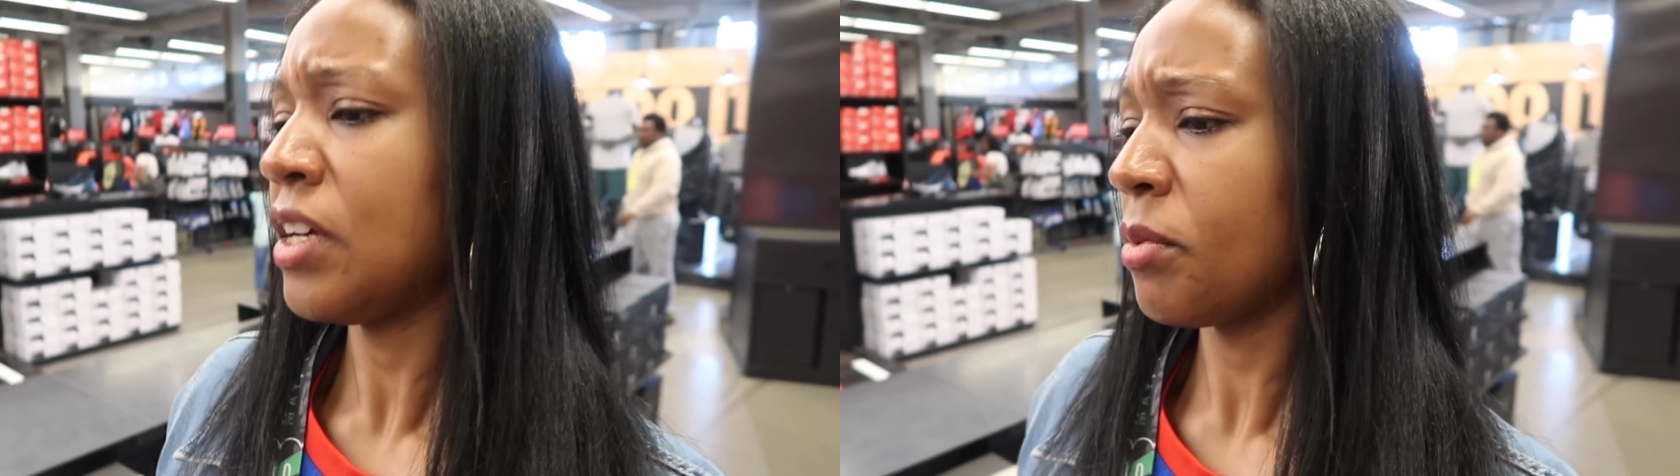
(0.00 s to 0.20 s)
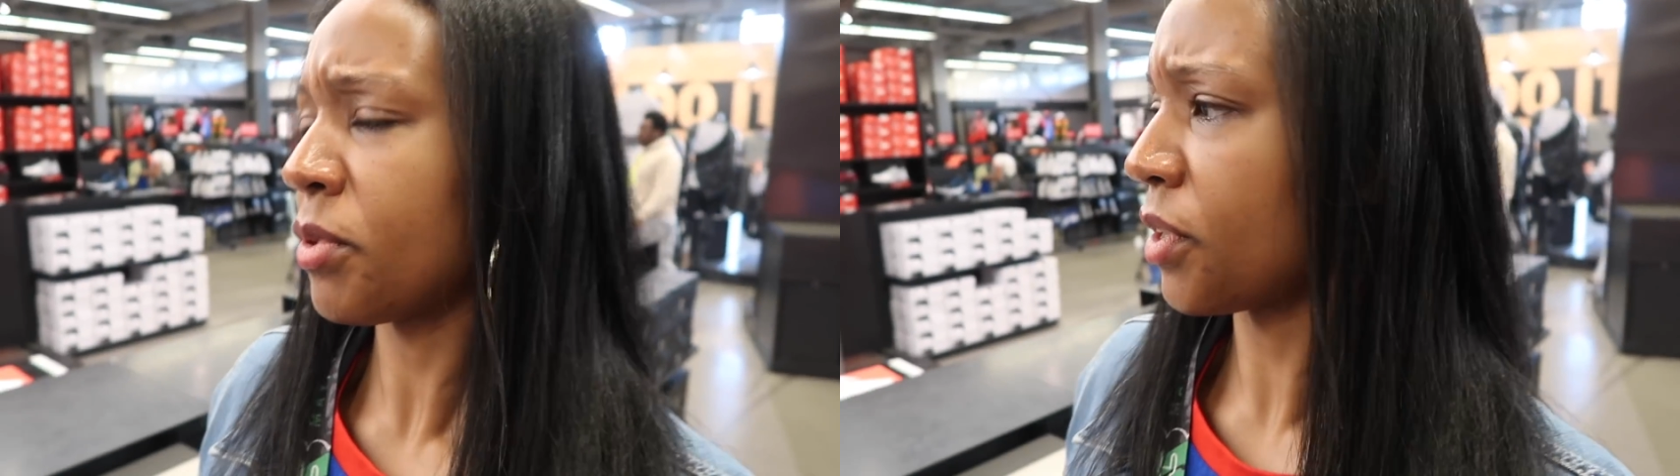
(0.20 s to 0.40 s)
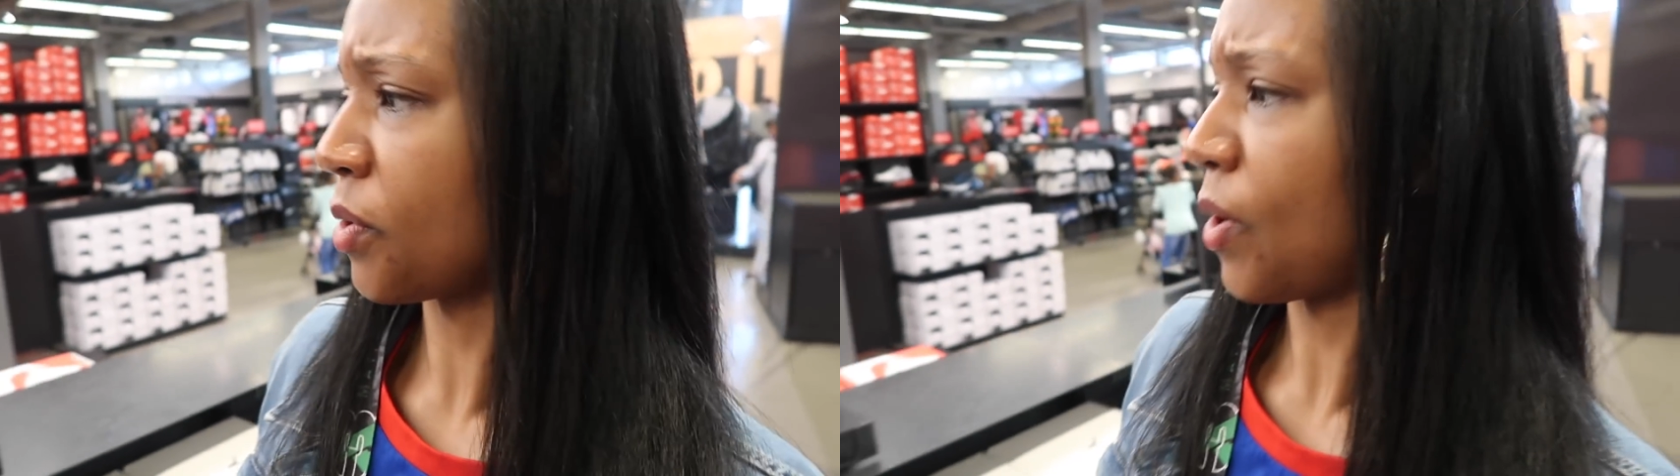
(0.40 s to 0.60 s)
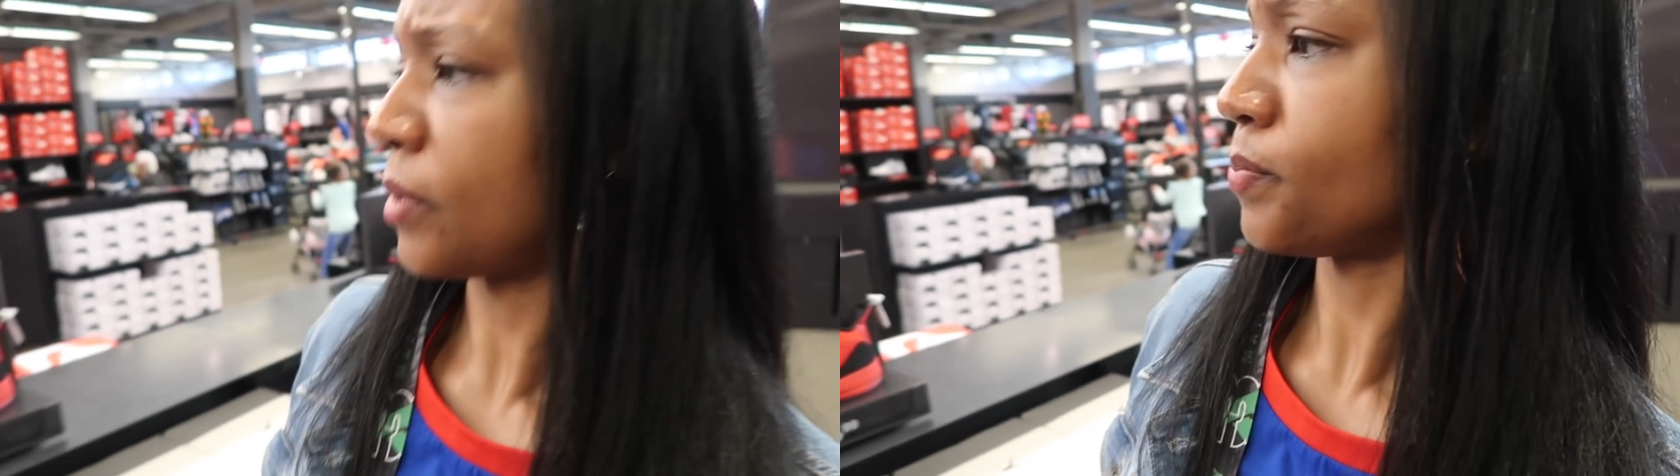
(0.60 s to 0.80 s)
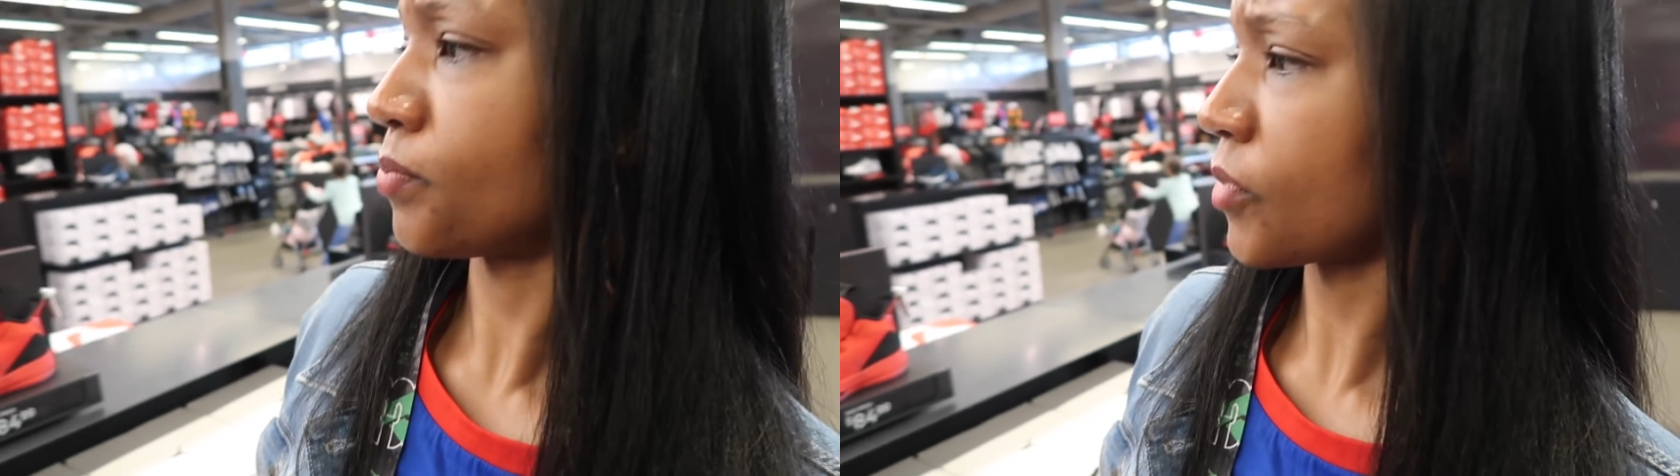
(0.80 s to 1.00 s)
But anyway,
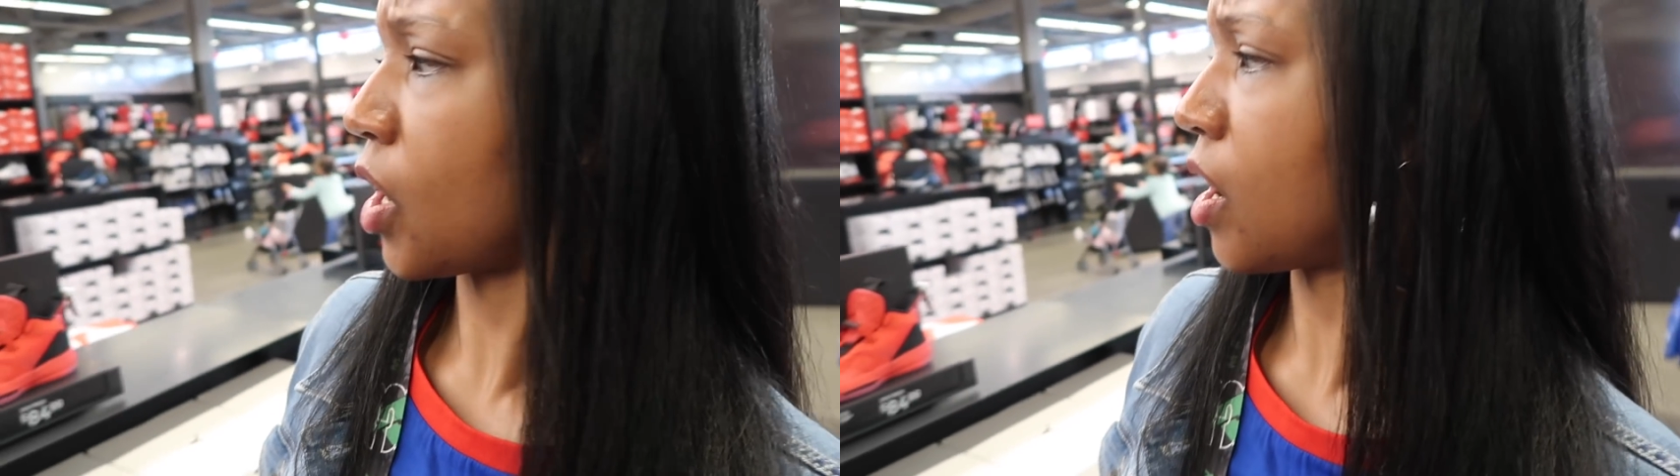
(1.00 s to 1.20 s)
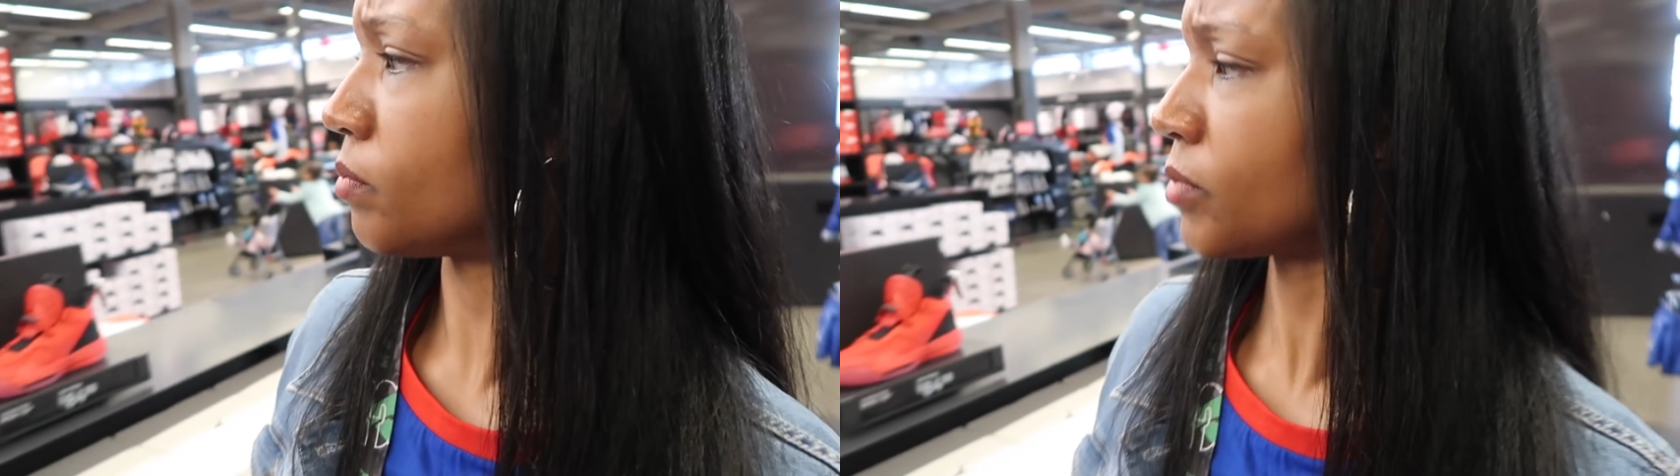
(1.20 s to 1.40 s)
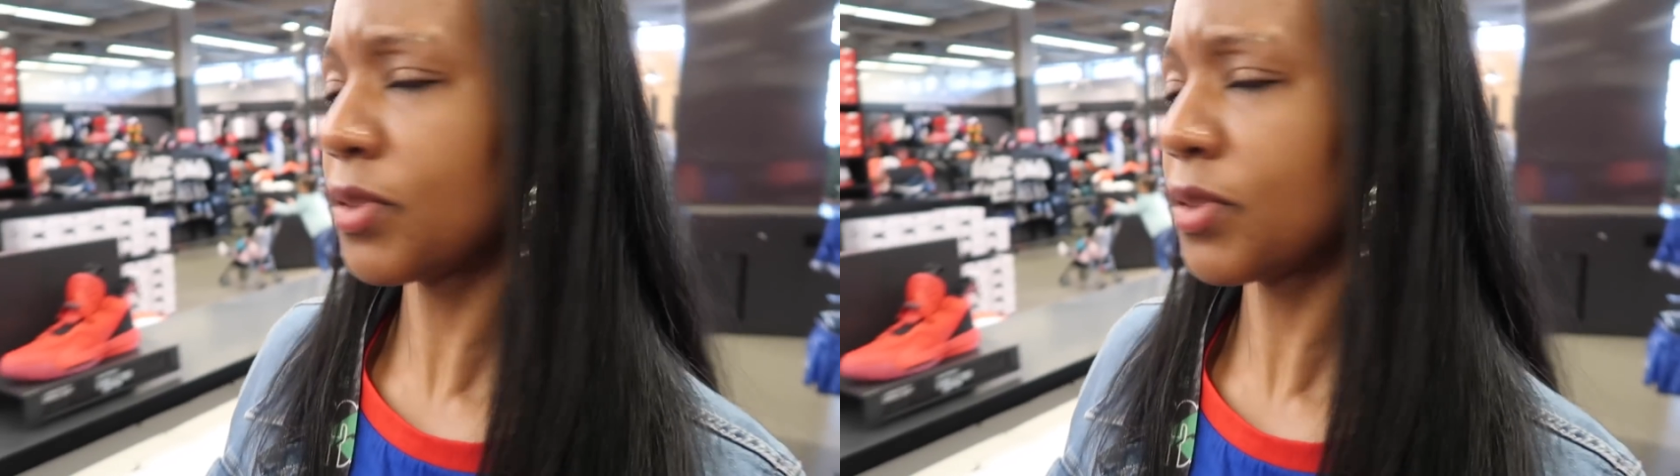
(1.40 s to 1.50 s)
um,